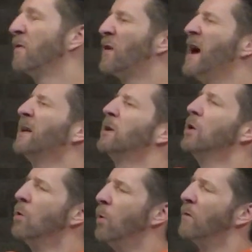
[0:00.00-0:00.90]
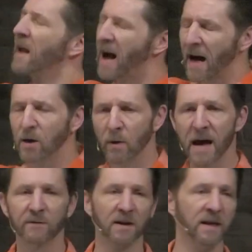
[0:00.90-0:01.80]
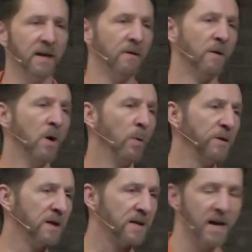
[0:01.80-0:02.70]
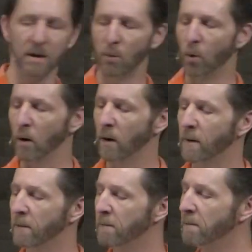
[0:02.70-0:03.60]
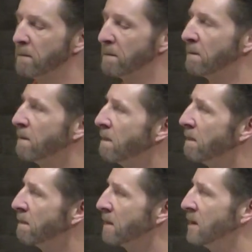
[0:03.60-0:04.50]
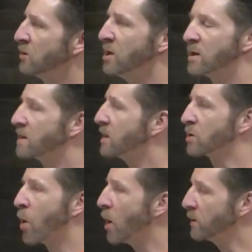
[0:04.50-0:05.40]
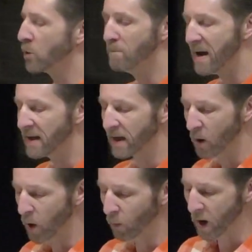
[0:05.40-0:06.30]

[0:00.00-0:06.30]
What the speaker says: Thank you that I don't have to live with this anymore." Jesus is going to make it all